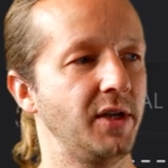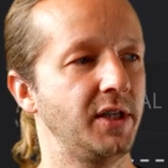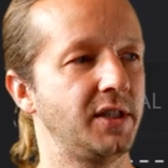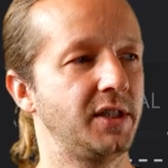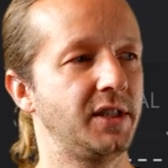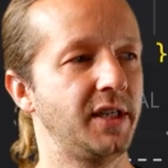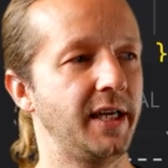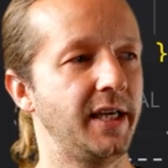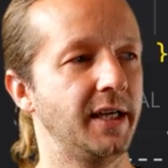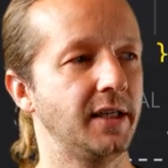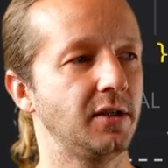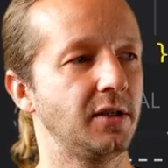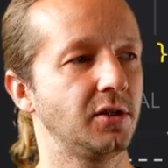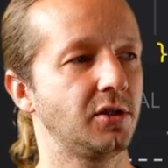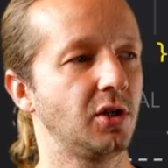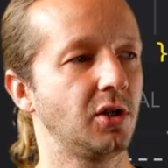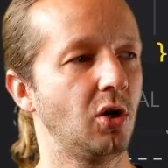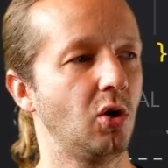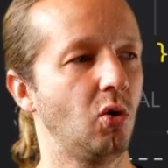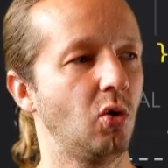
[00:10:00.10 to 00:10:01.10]
we see it,
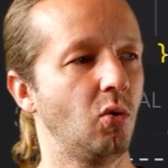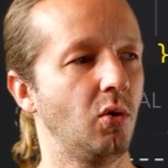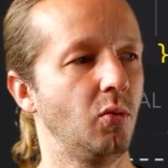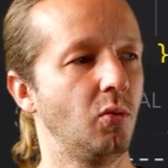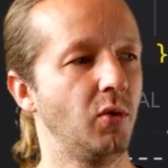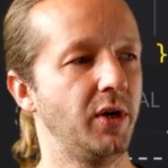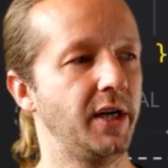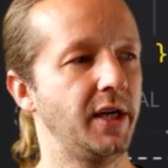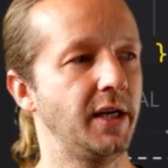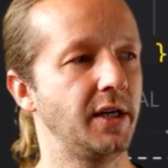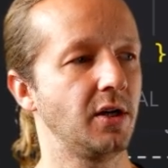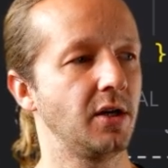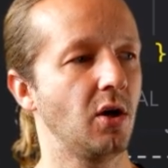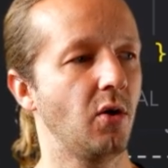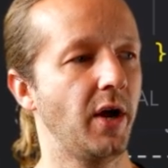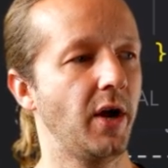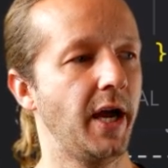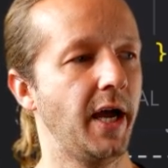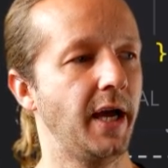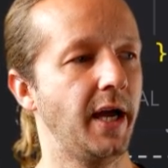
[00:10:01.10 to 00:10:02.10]
so we need to
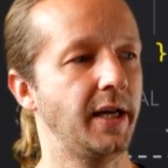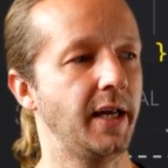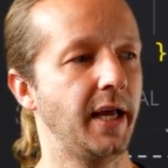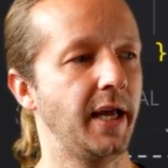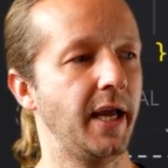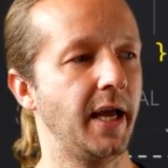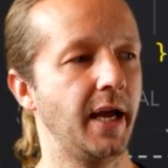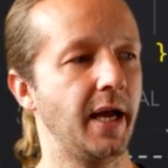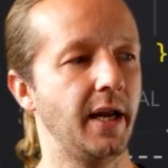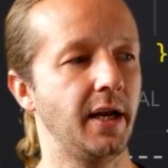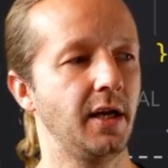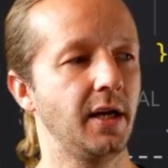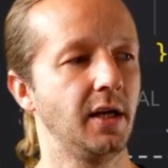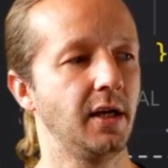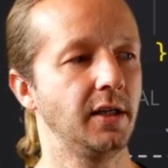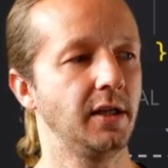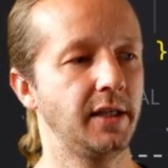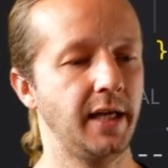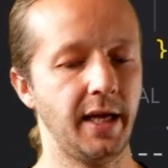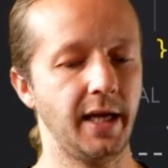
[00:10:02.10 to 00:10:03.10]
go ahead and
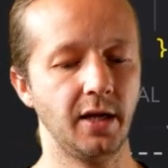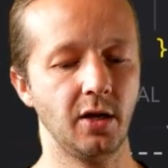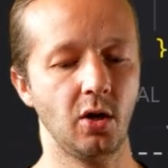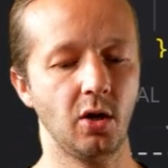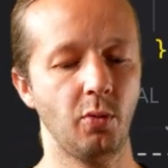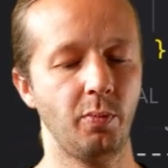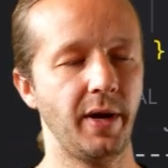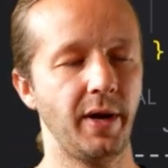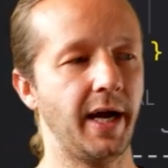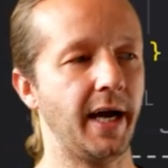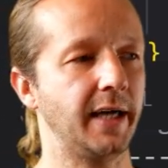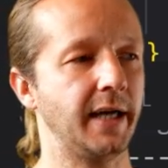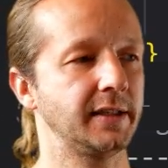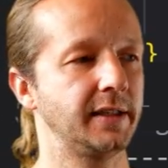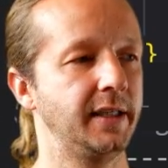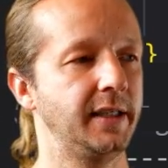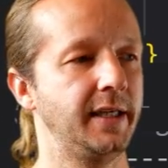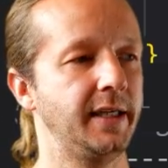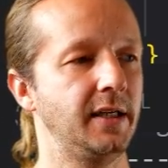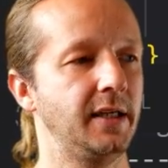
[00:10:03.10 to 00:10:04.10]
take
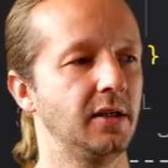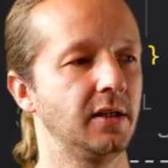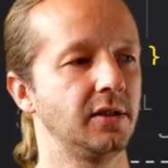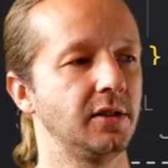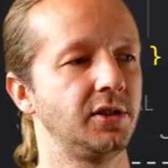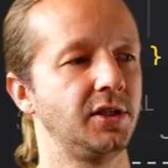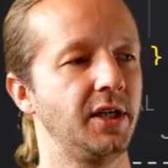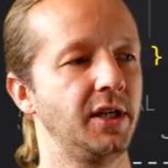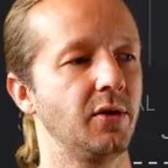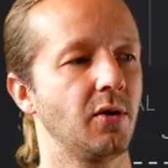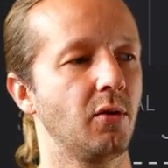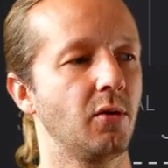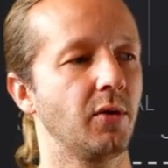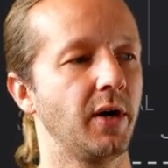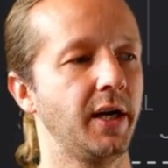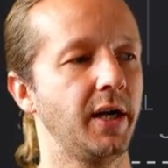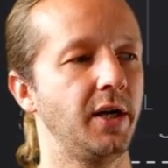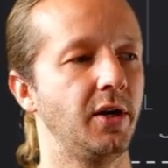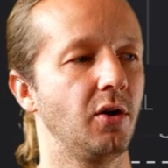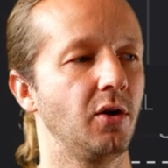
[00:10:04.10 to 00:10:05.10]
opacity 0
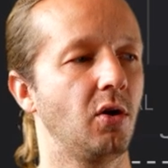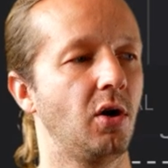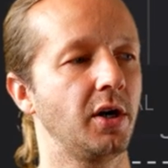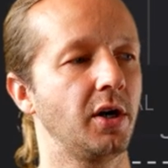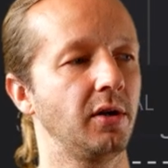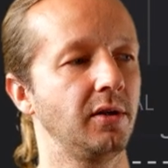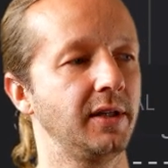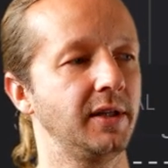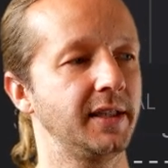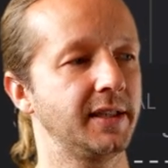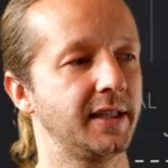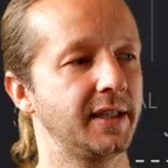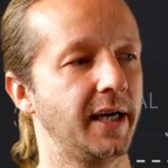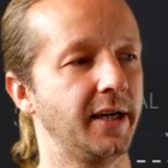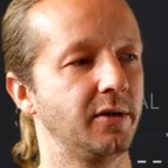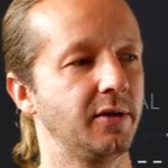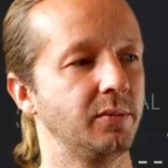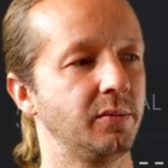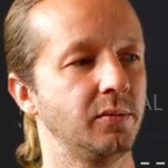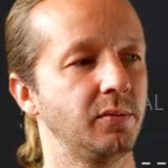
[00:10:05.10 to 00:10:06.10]
right here on our list
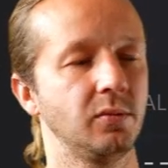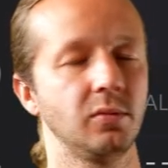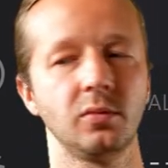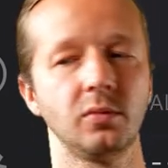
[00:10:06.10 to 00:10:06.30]
item.